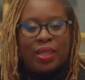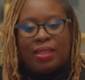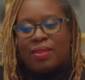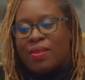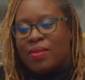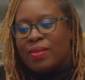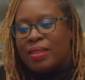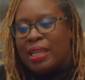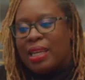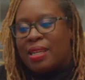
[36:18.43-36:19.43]

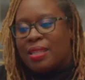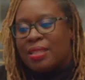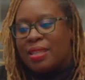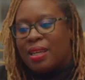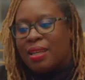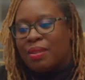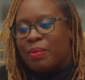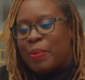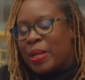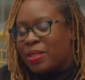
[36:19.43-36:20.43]
and
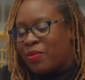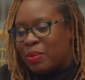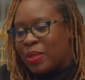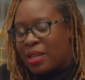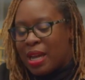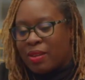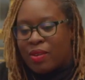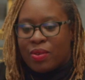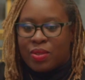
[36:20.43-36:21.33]
my parents are from the Congo,